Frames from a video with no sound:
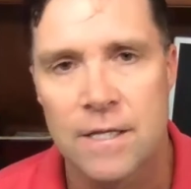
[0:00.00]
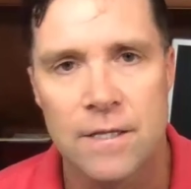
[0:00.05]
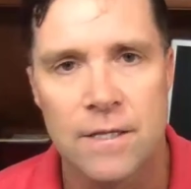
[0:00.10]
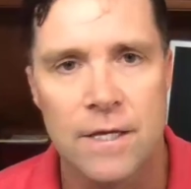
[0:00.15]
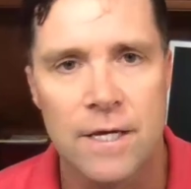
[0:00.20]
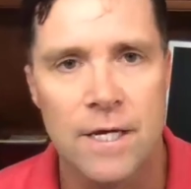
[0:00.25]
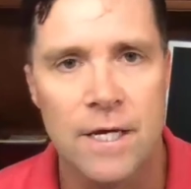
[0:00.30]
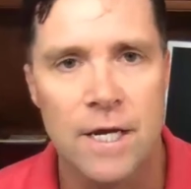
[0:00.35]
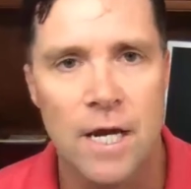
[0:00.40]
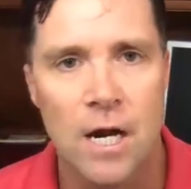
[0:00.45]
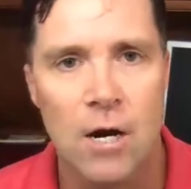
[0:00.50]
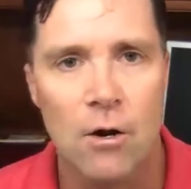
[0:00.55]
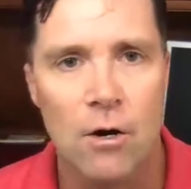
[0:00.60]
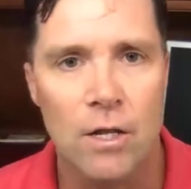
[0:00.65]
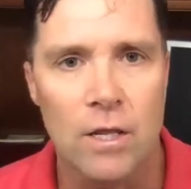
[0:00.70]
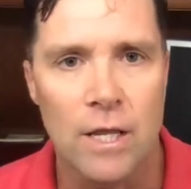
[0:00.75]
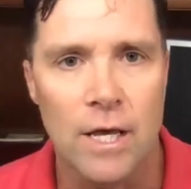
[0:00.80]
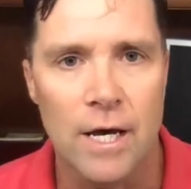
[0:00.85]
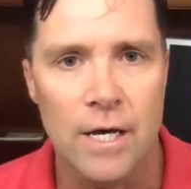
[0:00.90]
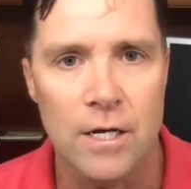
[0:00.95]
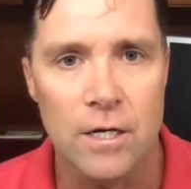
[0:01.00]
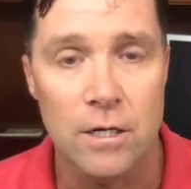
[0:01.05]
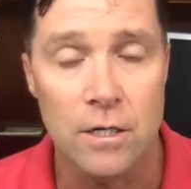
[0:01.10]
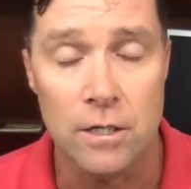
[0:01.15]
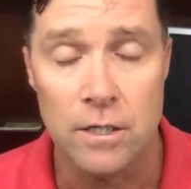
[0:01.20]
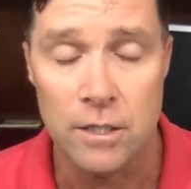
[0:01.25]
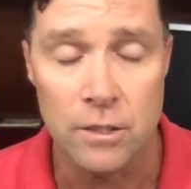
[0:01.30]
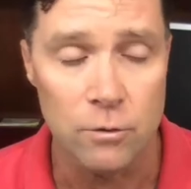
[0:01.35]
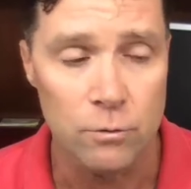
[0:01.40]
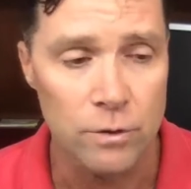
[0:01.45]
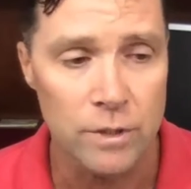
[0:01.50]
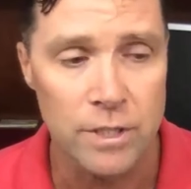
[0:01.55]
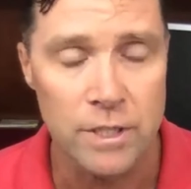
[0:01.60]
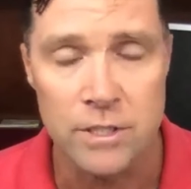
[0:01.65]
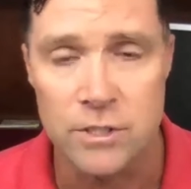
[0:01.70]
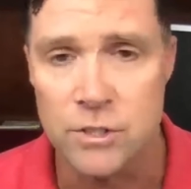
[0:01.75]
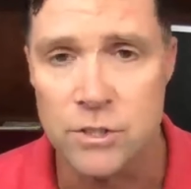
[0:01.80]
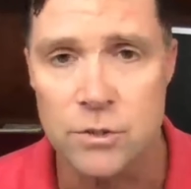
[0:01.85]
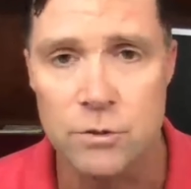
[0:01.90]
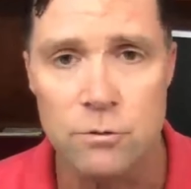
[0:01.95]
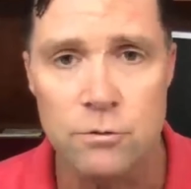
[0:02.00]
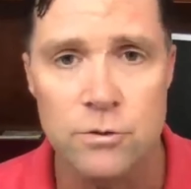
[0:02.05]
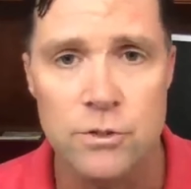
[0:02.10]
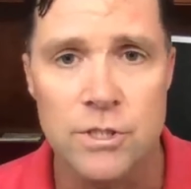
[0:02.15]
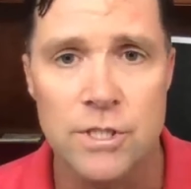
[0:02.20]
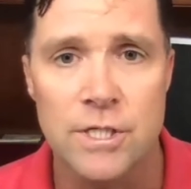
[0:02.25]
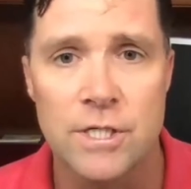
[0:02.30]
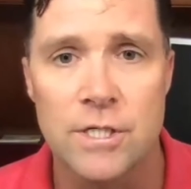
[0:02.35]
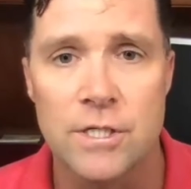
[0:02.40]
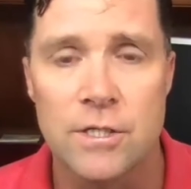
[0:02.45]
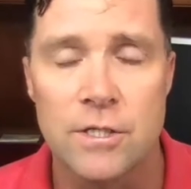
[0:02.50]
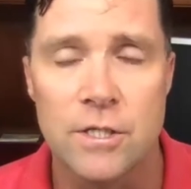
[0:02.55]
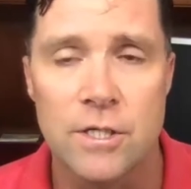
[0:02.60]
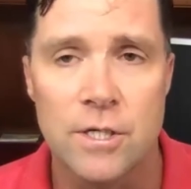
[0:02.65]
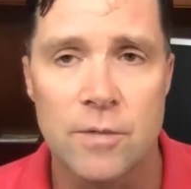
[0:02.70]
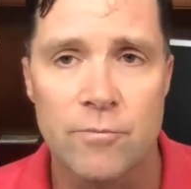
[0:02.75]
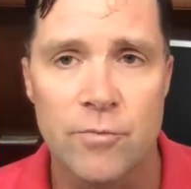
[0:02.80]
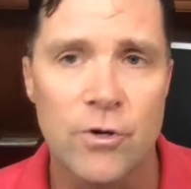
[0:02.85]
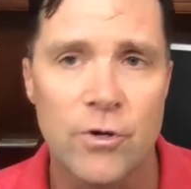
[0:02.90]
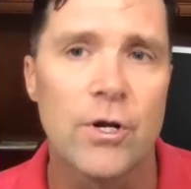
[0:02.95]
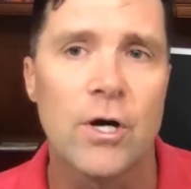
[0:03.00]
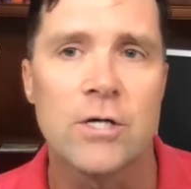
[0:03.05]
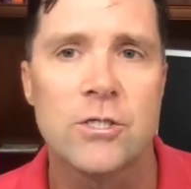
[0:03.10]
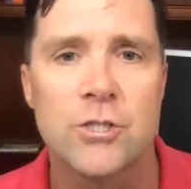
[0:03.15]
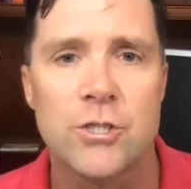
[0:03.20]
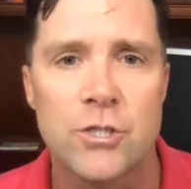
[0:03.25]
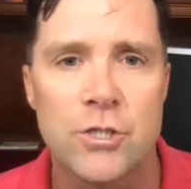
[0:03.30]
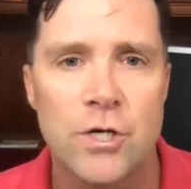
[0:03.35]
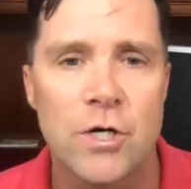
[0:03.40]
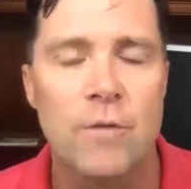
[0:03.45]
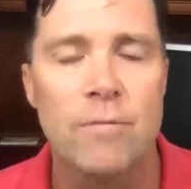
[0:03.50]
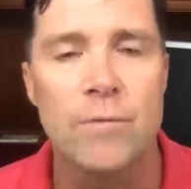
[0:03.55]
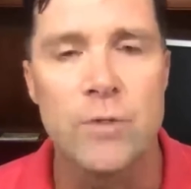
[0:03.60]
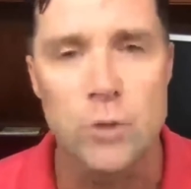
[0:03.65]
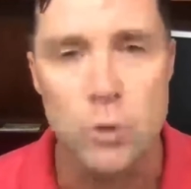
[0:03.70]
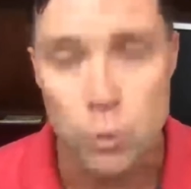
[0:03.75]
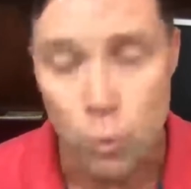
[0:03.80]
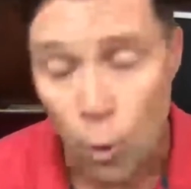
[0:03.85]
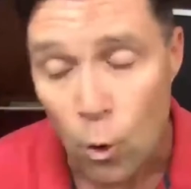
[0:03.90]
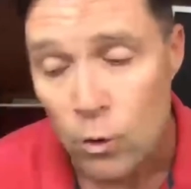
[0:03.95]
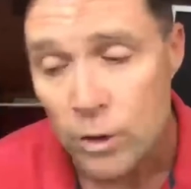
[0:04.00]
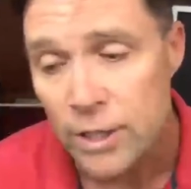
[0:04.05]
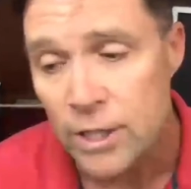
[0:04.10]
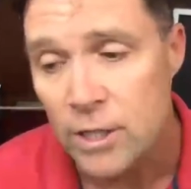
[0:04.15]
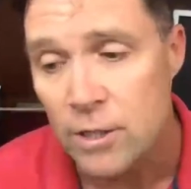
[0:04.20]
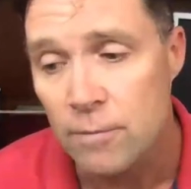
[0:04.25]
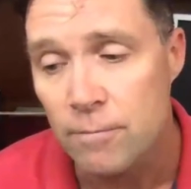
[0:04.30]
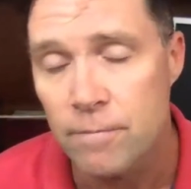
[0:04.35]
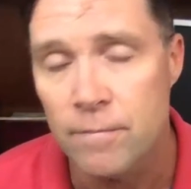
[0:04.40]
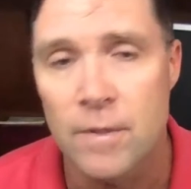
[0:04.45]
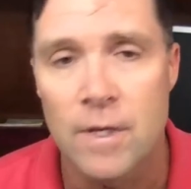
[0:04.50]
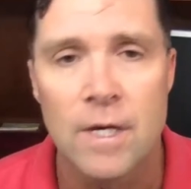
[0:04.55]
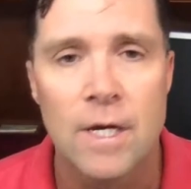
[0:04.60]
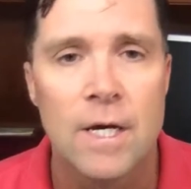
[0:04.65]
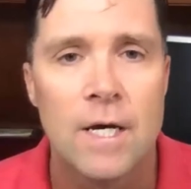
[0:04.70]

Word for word: They are a lot of ingredients used in the production of petroleum.